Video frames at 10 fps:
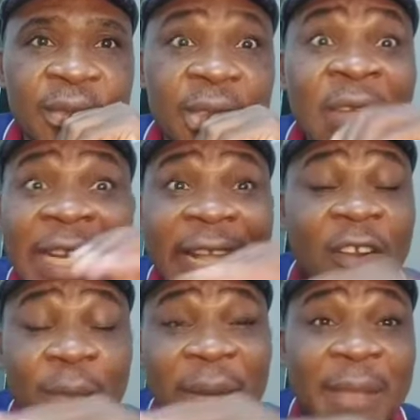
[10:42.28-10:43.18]
Look at the kind
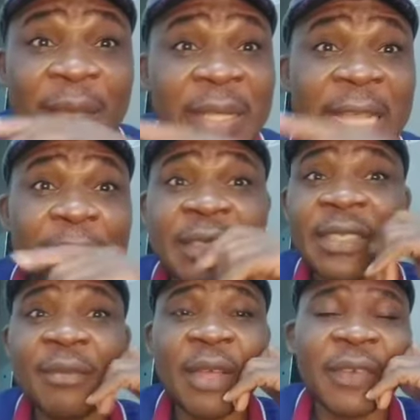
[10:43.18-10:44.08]
of blackmail they are
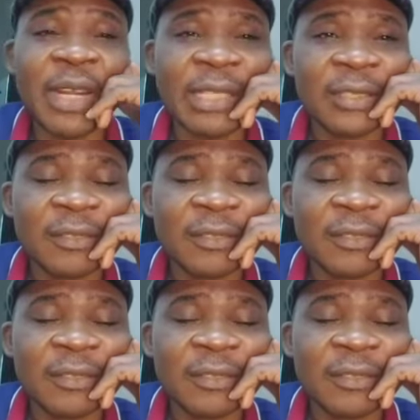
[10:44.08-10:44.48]
presenting in Biafra land.